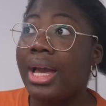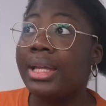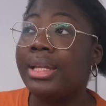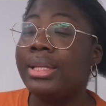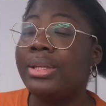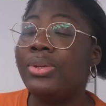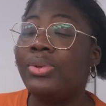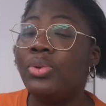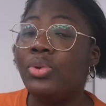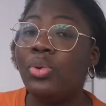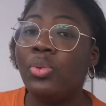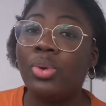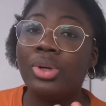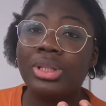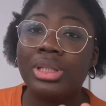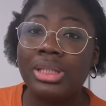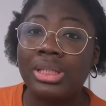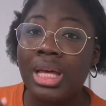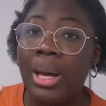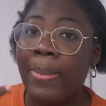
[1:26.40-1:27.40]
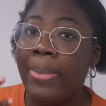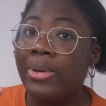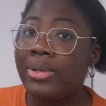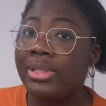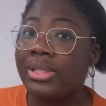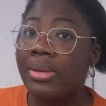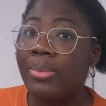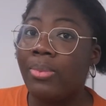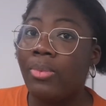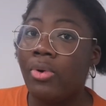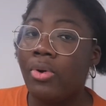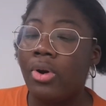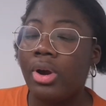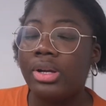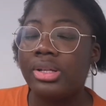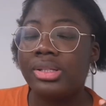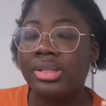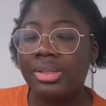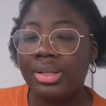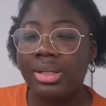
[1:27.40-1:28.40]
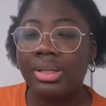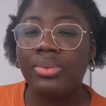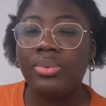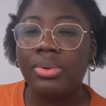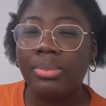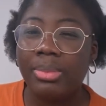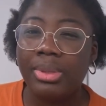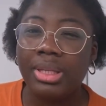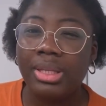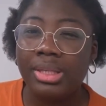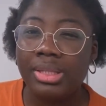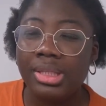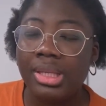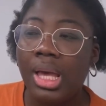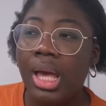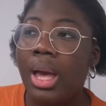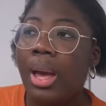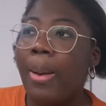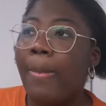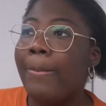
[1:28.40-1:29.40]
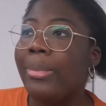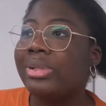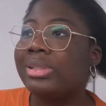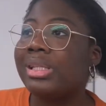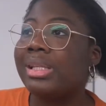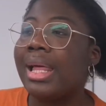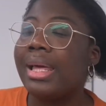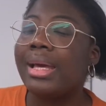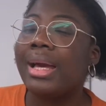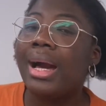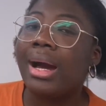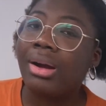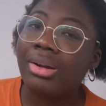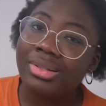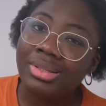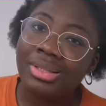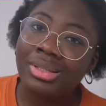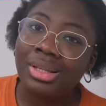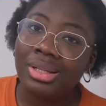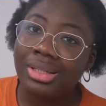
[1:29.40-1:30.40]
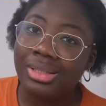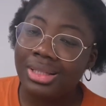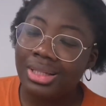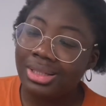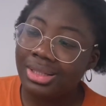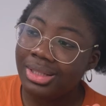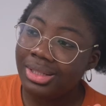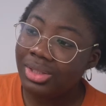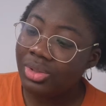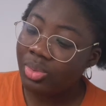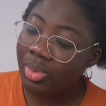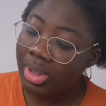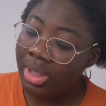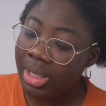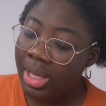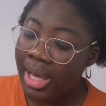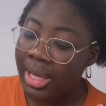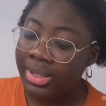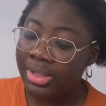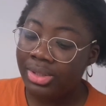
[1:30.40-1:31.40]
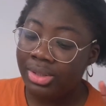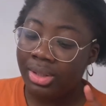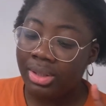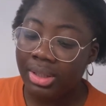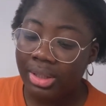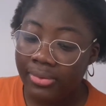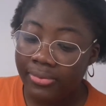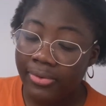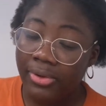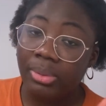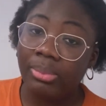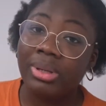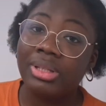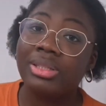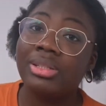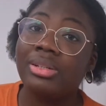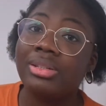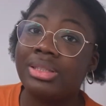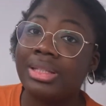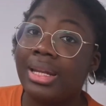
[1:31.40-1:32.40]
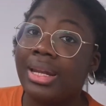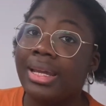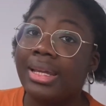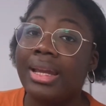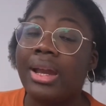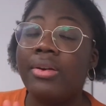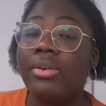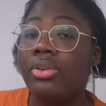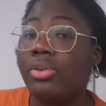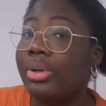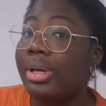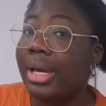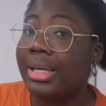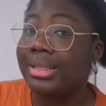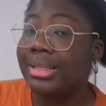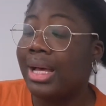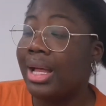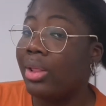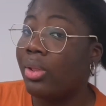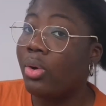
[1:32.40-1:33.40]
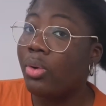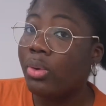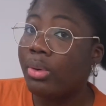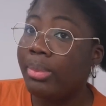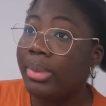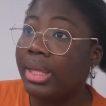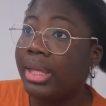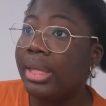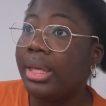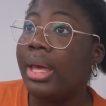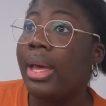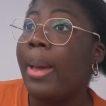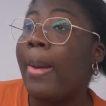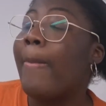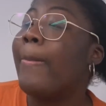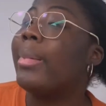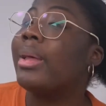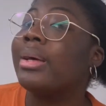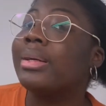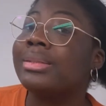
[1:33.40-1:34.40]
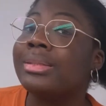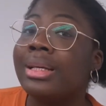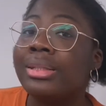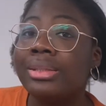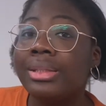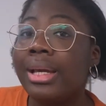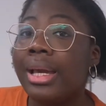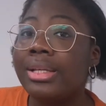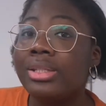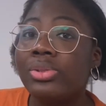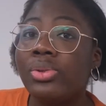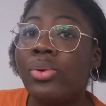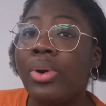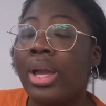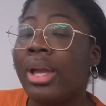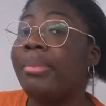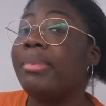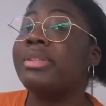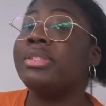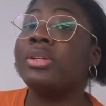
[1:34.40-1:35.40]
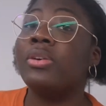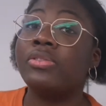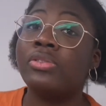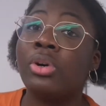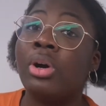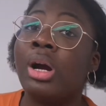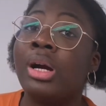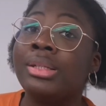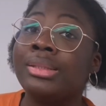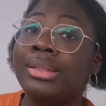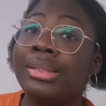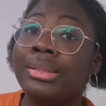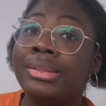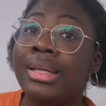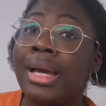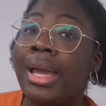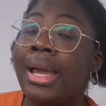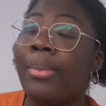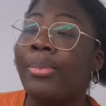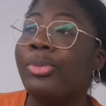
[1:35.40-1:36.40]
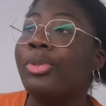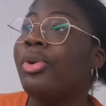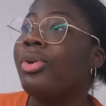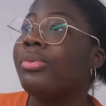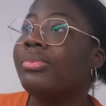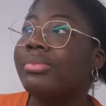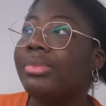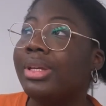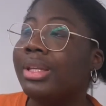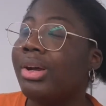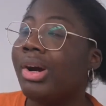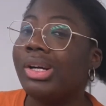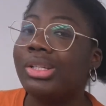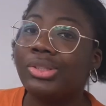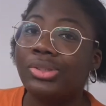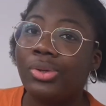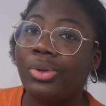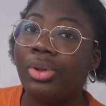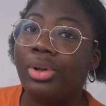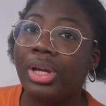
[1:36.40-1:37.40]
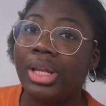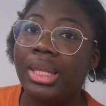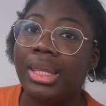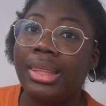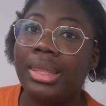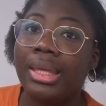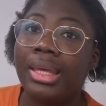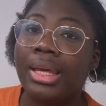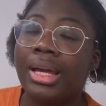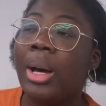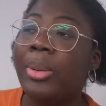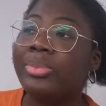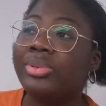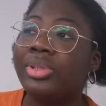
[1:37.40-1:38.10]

I do want to start posting more study with me's, mostly like art study sessions where I study the fundamentals and I carry you guys along with me because as you guys know, I am a self-taught artist. I am not in art school or anything.